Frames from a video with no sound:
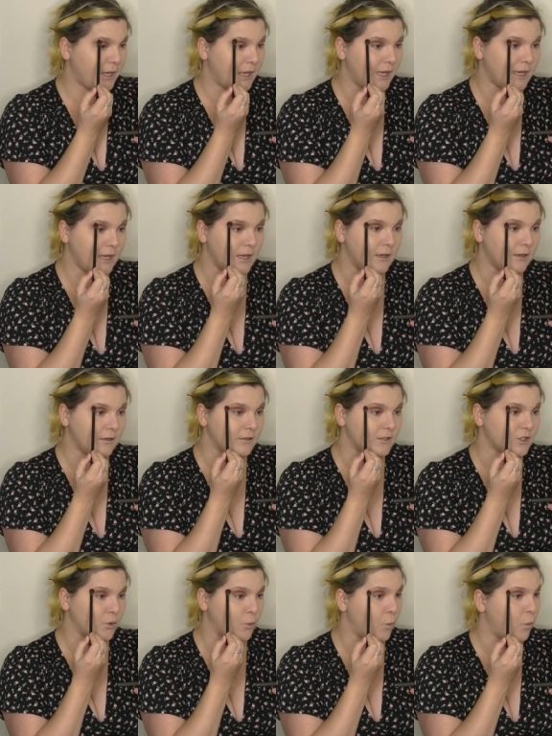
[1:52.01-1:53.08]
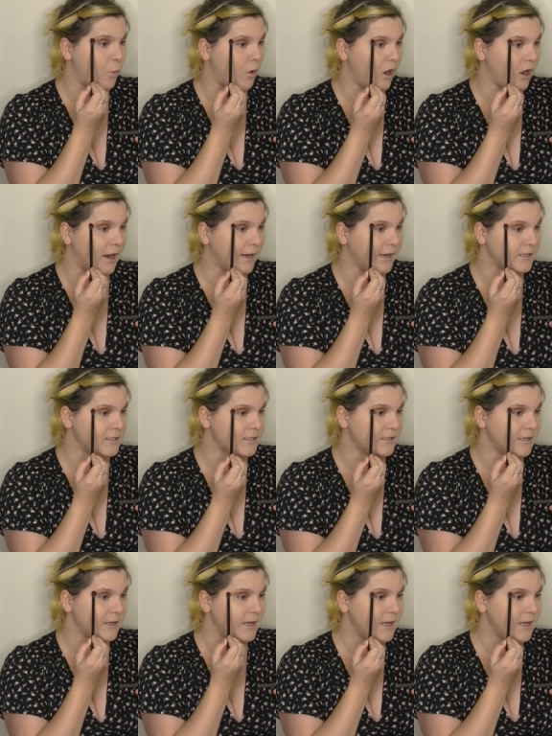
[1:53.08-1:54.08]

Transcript: pink to white